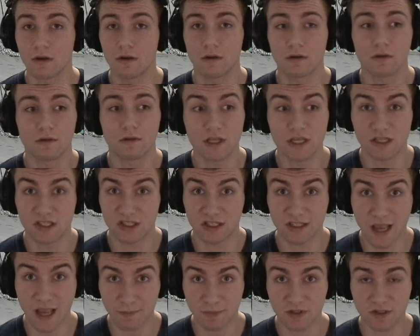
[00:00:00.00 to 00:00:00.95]
the
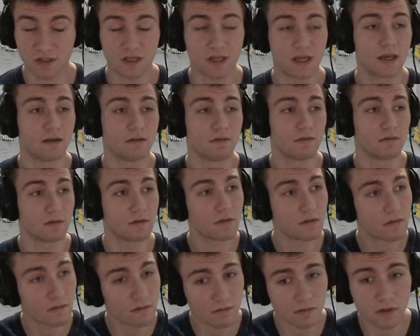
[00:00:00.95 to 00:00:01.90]
steps and
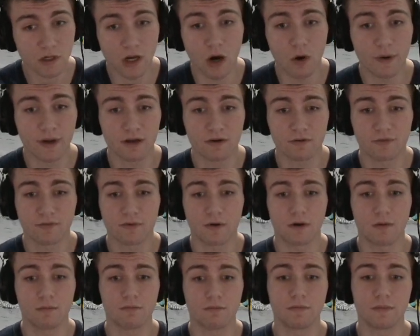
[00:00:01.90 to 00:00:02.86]
going
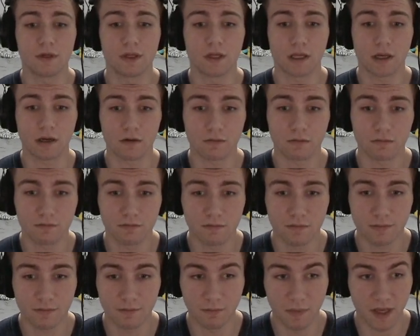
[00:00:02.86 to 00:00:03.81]
from,
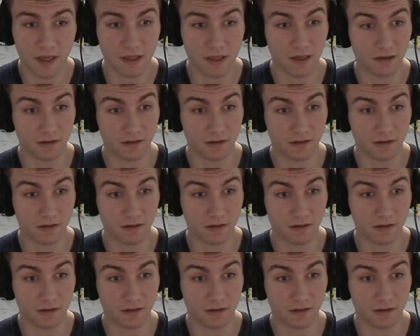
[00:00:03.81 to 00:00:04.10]
making